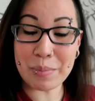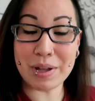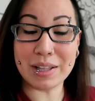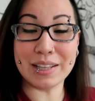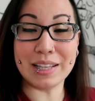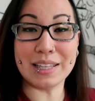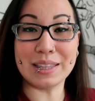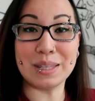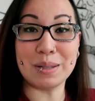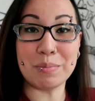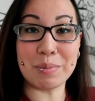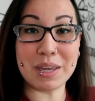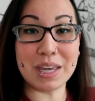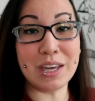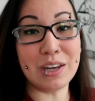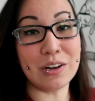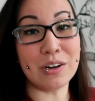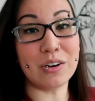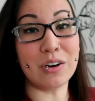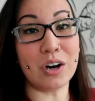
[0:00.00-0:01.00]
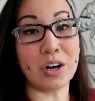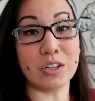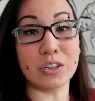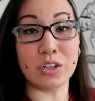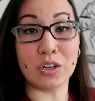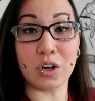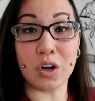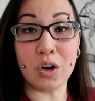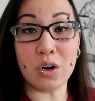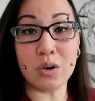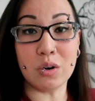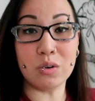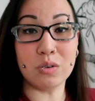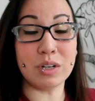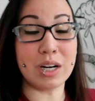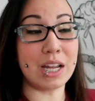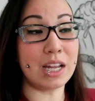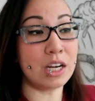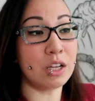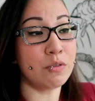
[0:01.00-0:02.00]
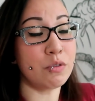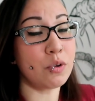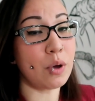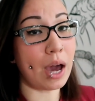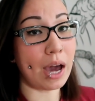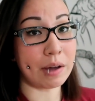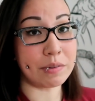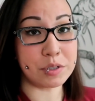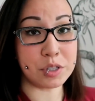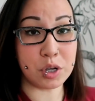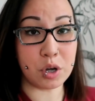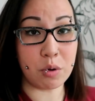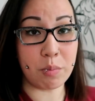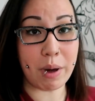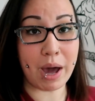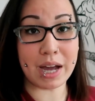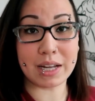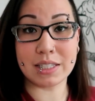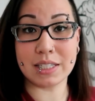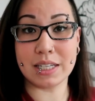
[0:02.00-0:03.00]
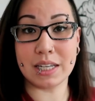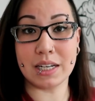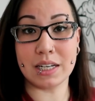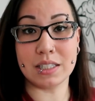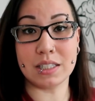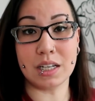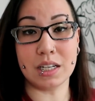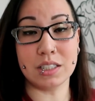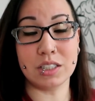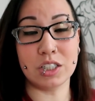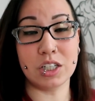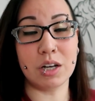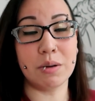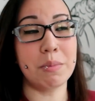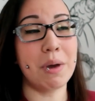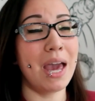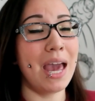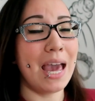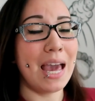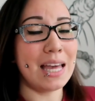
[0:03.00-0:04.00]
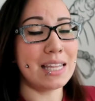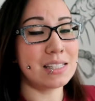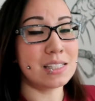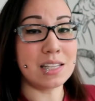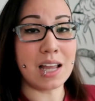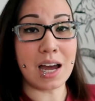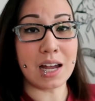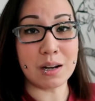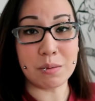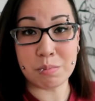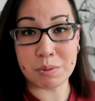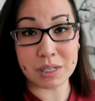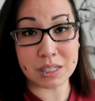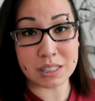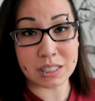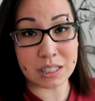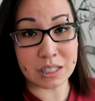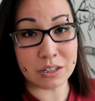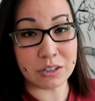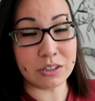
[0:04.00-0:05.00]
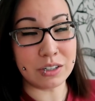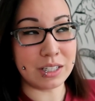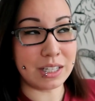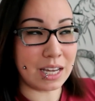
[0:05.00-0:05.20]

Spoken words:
Let them heal on their own. And if you have to go back to get a touch up, it's not a big deal.